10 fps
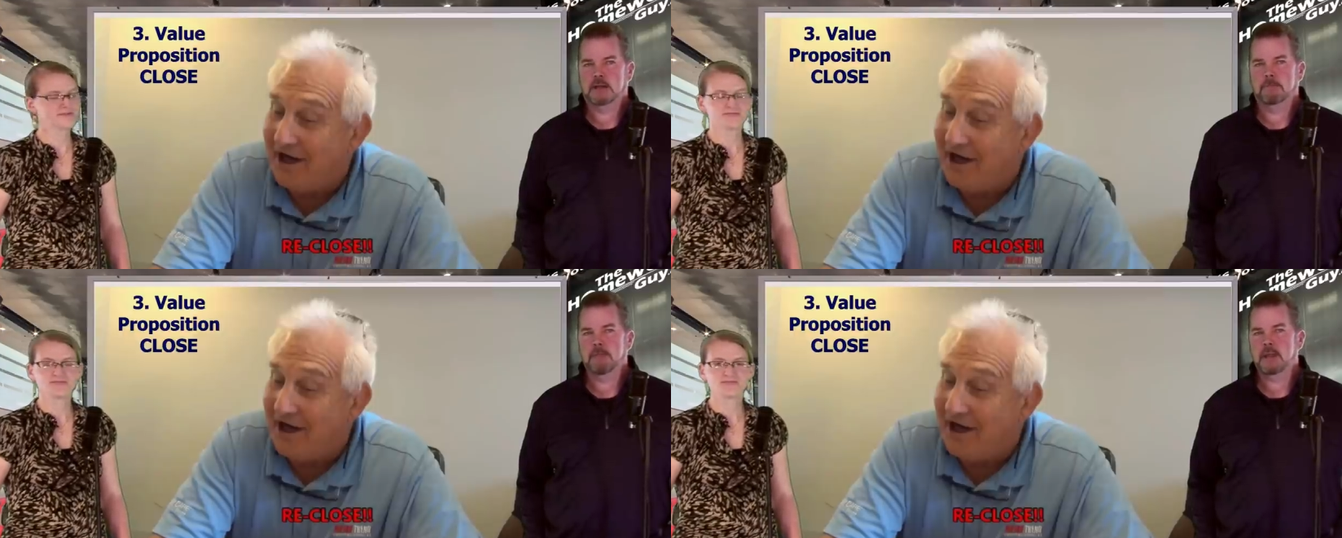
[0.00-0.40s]

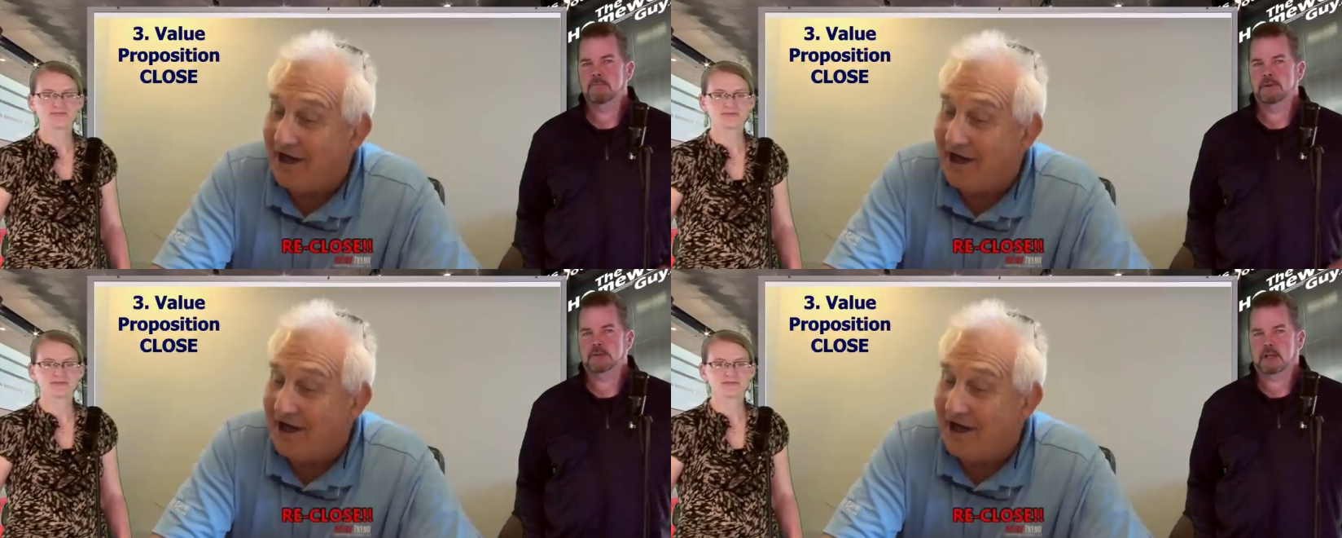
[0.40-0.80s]
Speaker 1: up. Make him
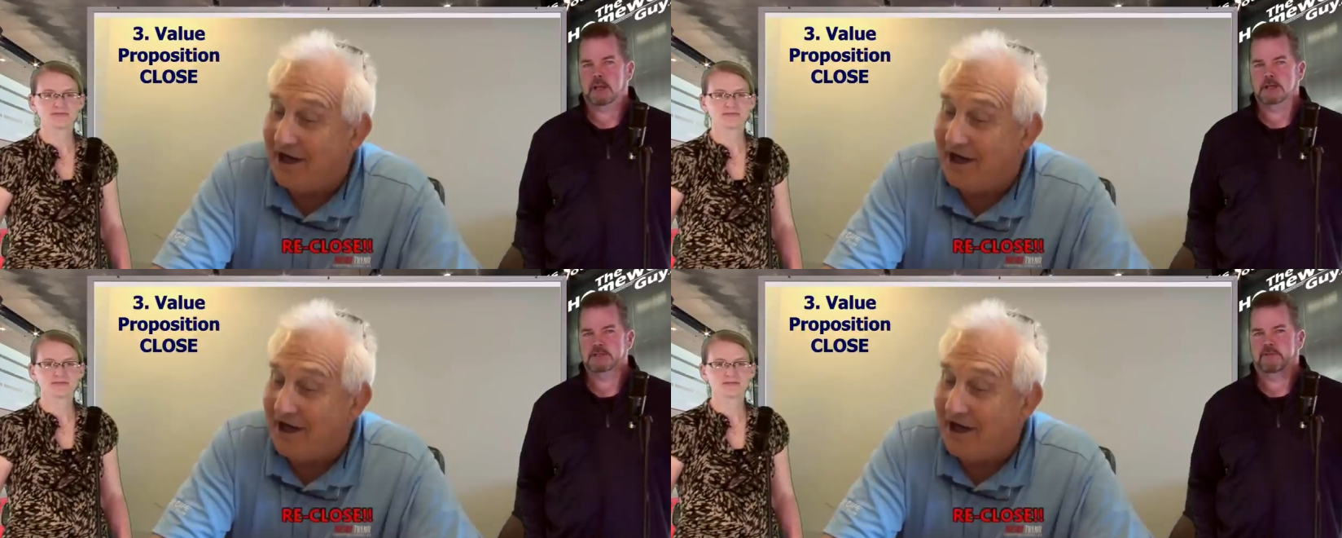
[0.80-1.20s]
put that
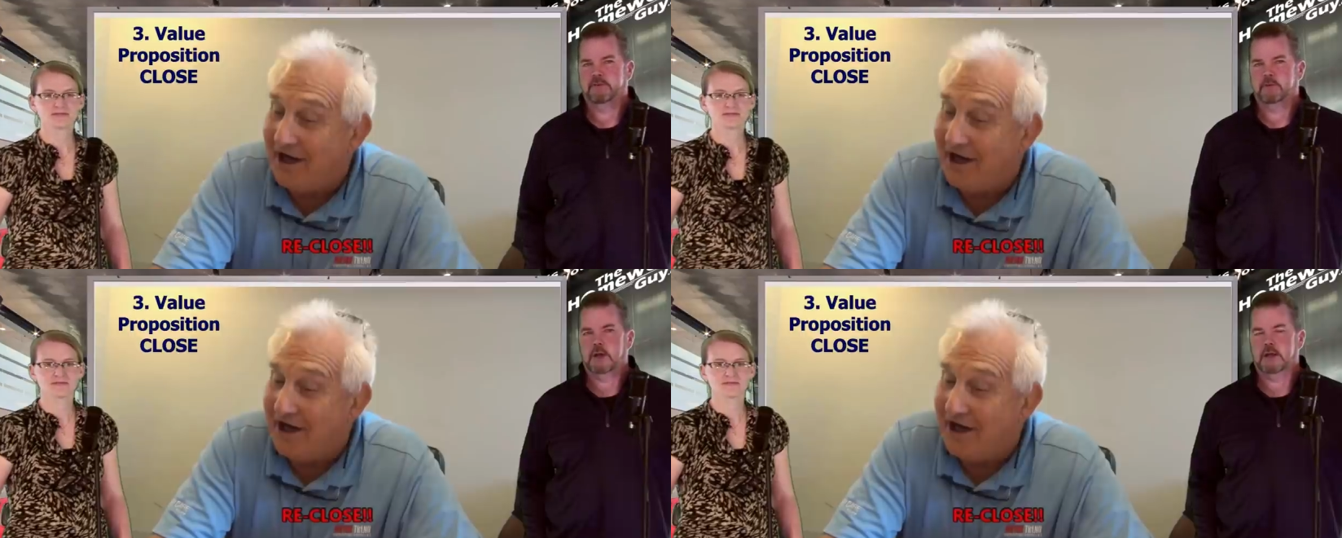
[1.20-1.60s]
kind of stuff
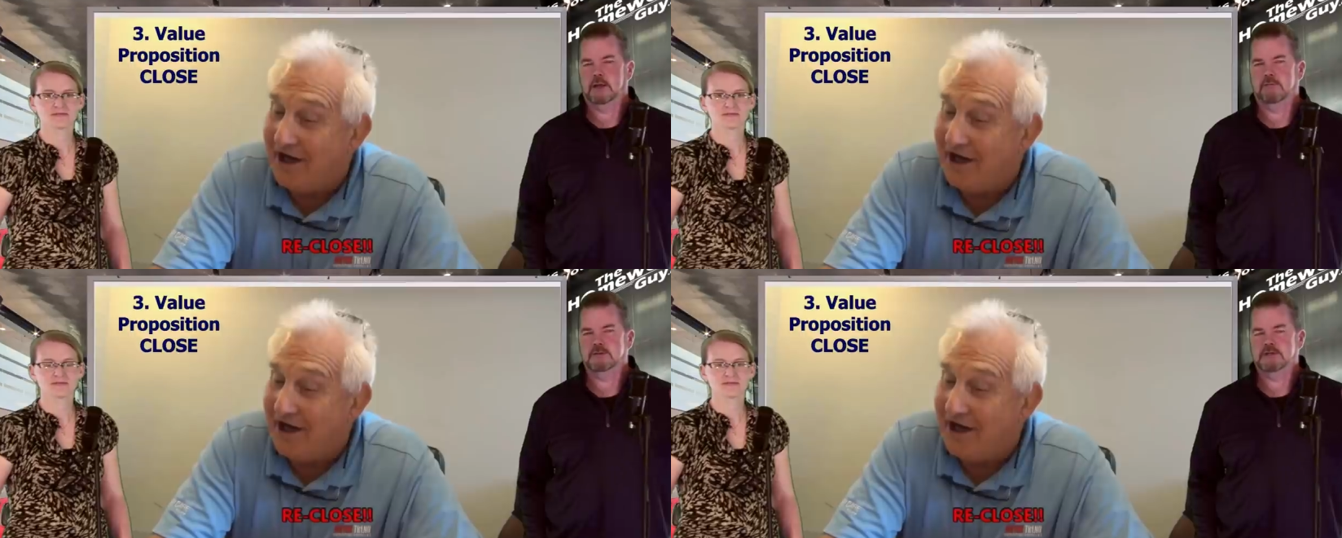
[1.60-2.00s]
in writing.
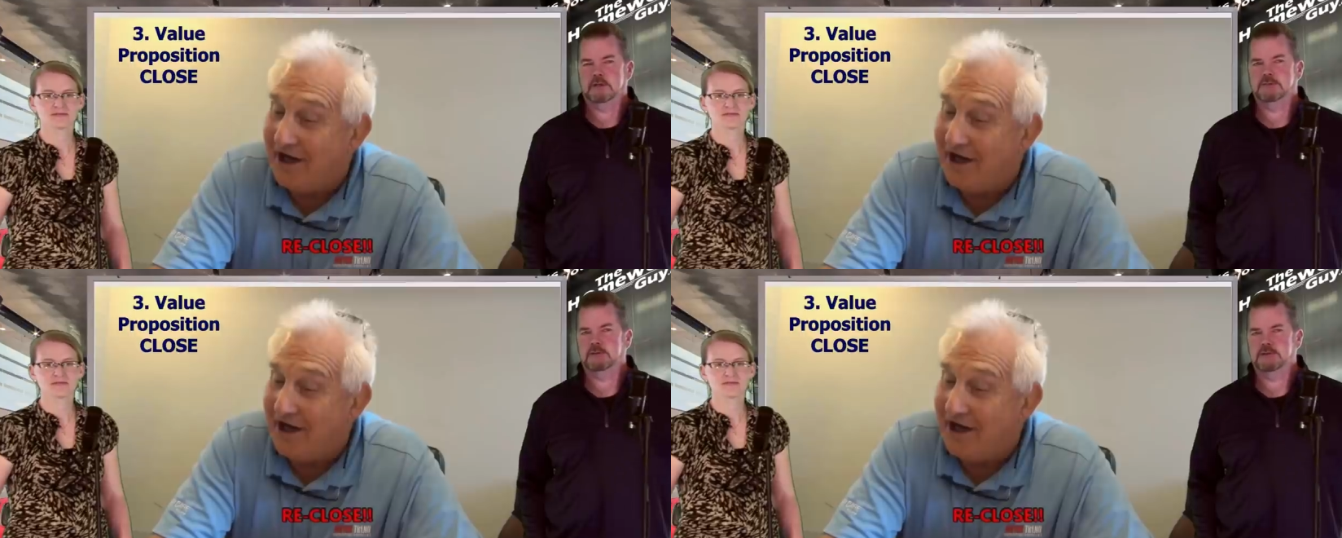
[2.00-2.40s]
And if a
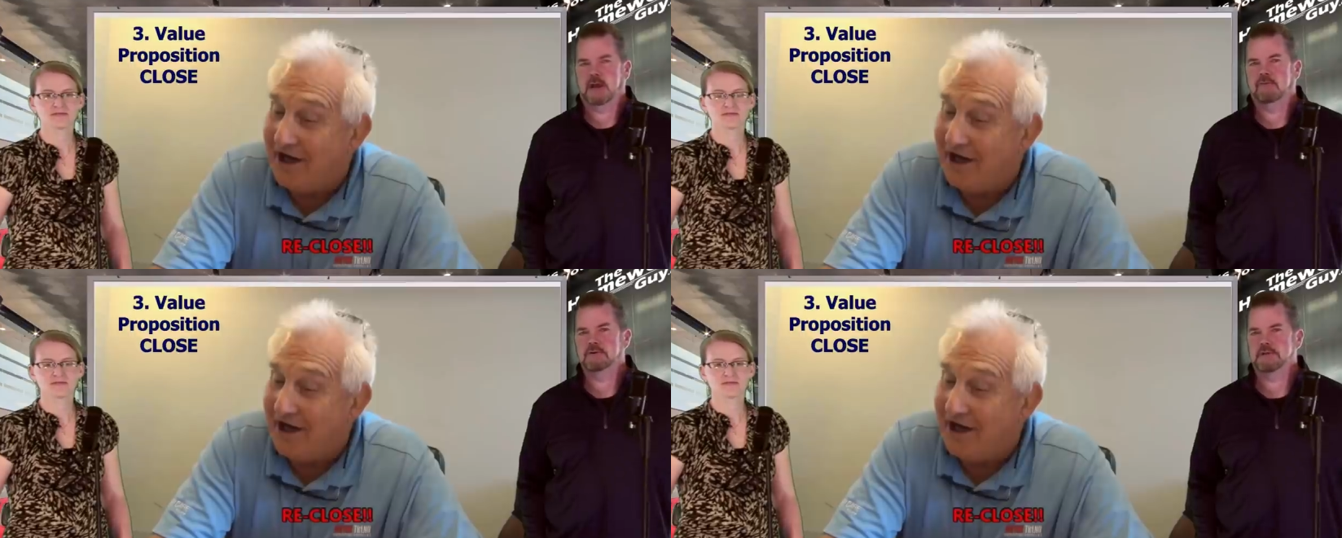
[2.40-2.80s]
salesperson
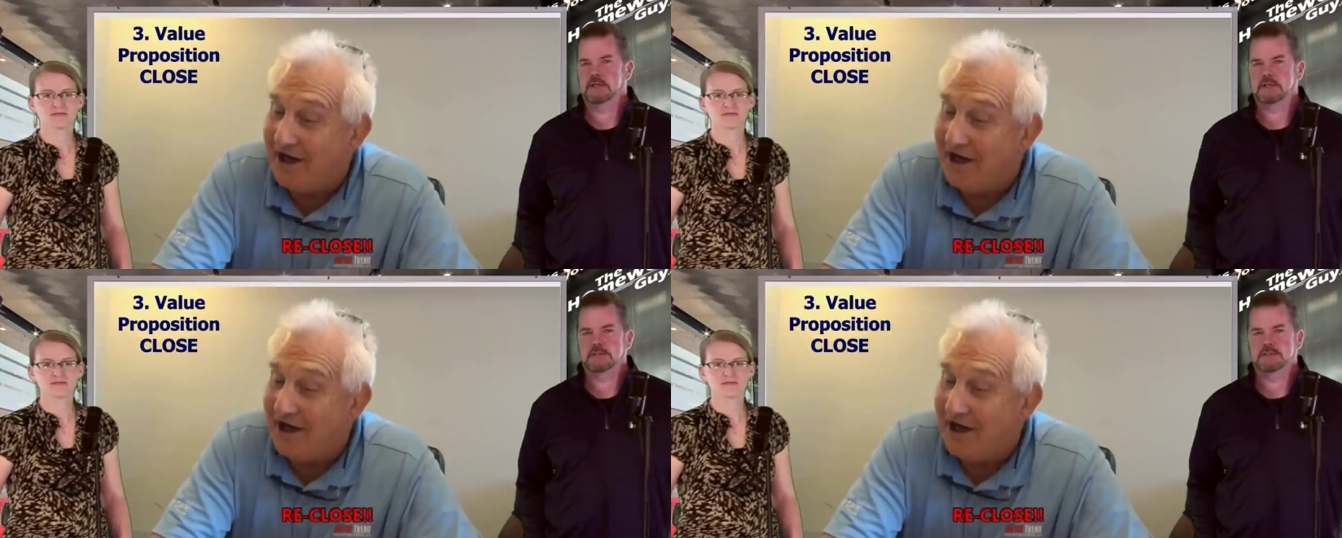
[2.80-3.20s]
ever
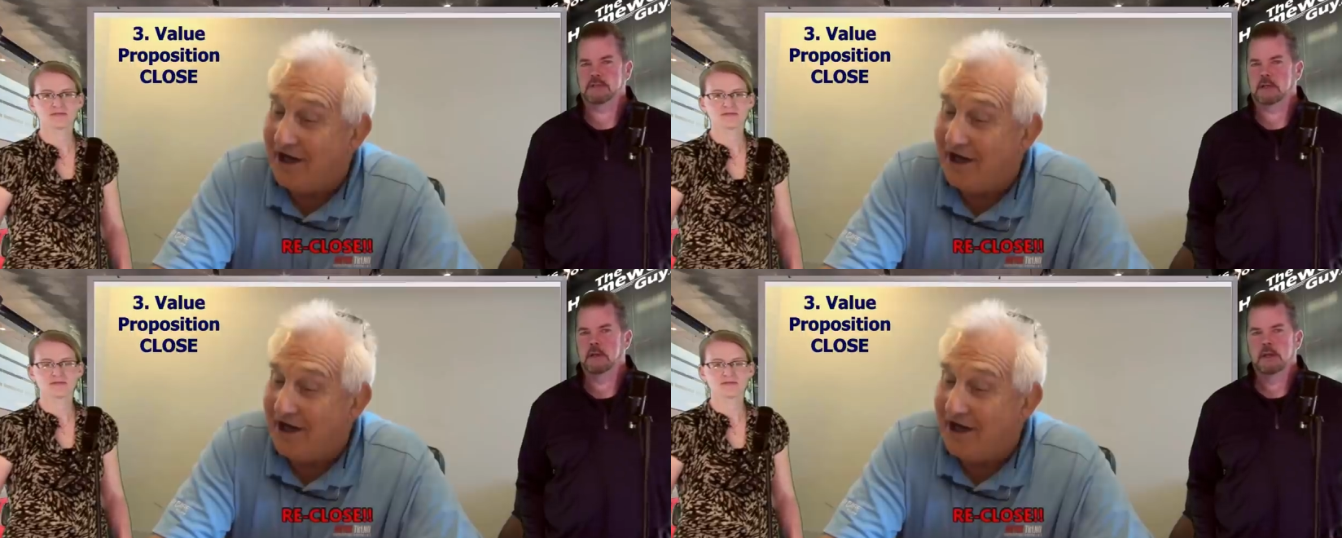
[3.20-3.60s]
says that, just
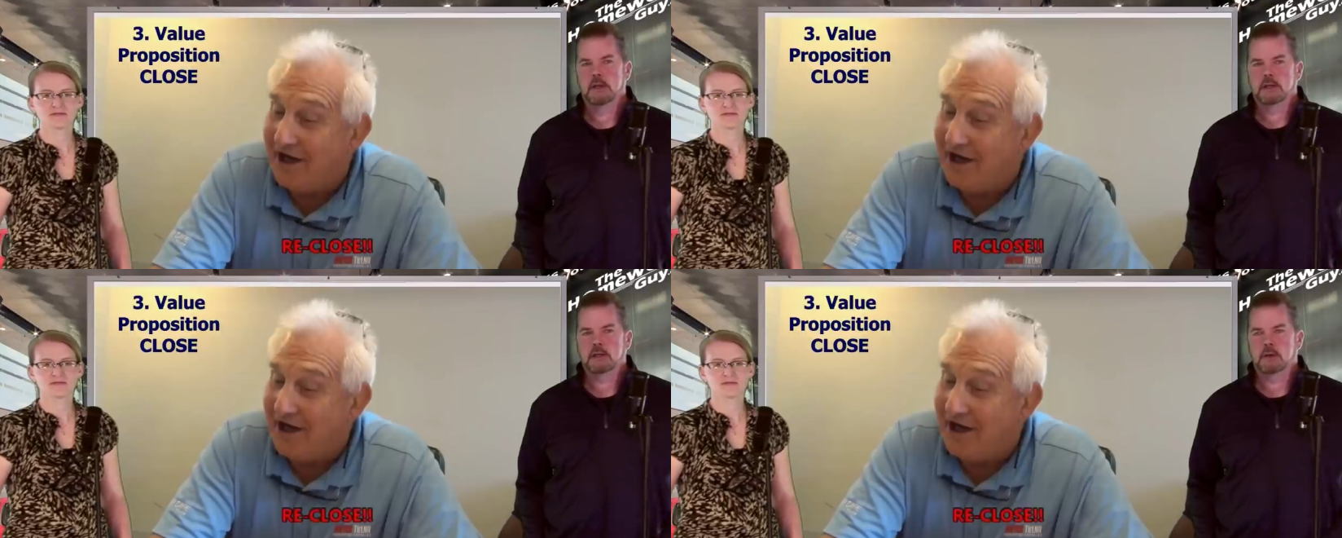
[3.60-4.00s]
say,
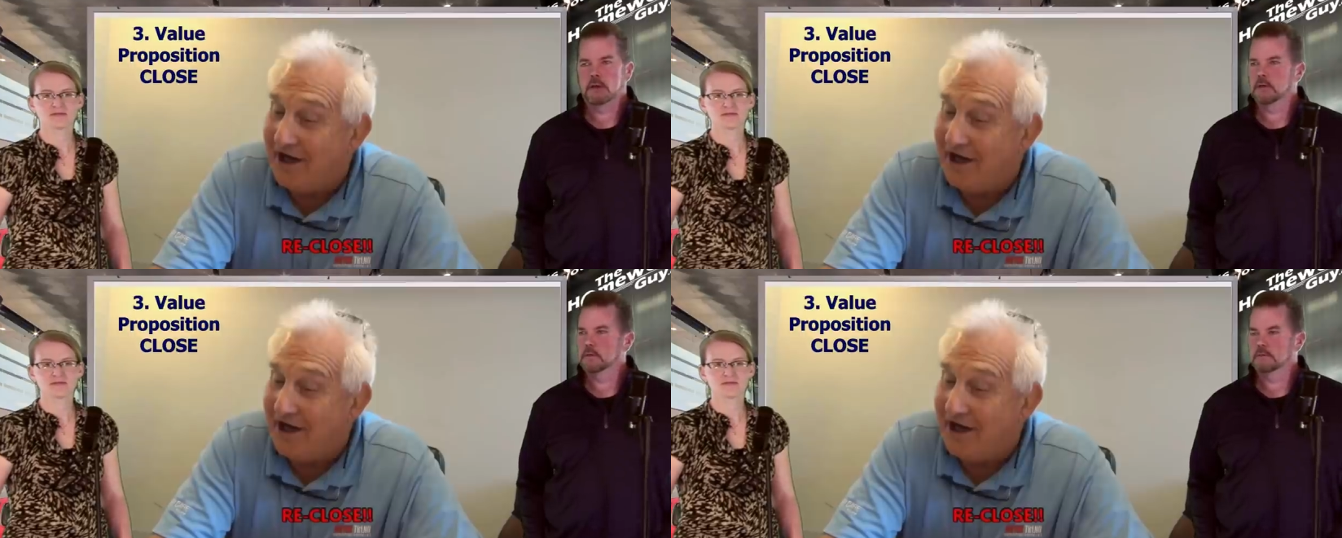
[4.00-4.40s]
you know
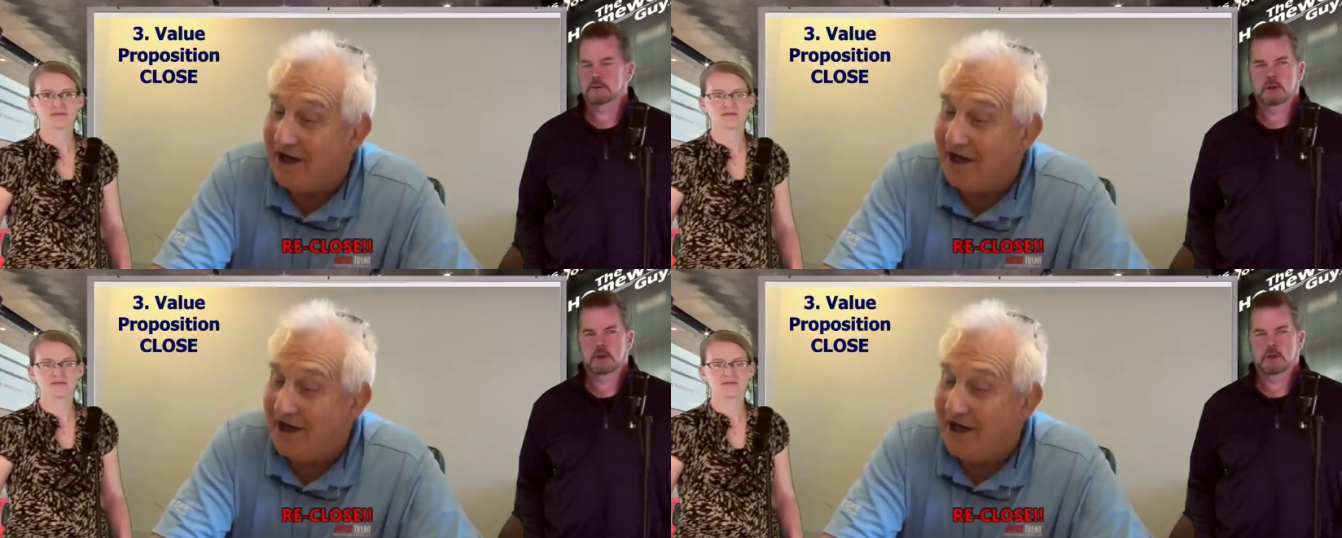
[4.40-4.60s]
what?